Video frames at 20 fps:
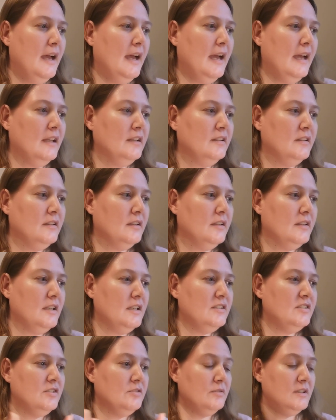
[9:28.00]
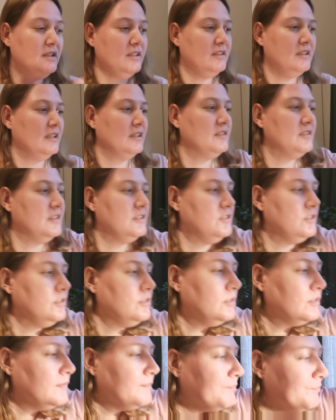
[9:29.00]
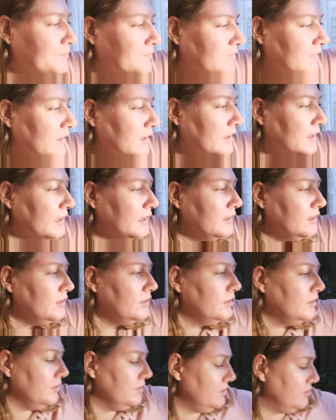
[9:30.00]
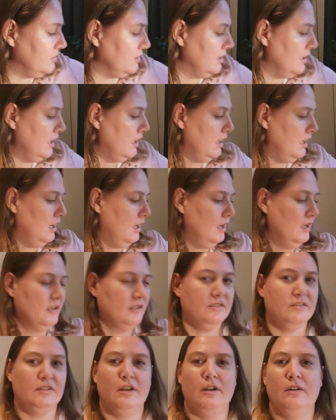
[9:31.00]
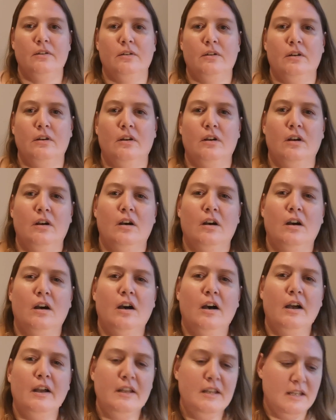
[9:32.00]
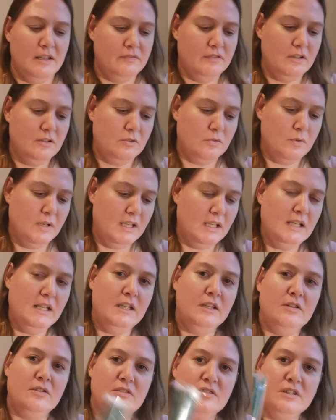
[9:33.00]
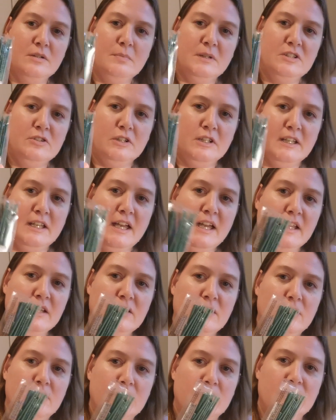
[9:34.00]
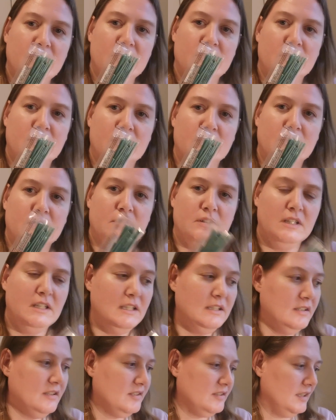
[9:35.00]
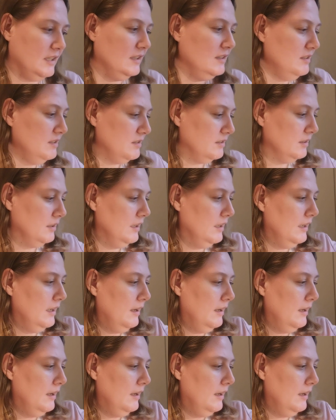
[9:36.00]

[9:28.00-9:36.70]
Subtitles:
And there's 3 things that you can use. So I never really use it, but you can use incense.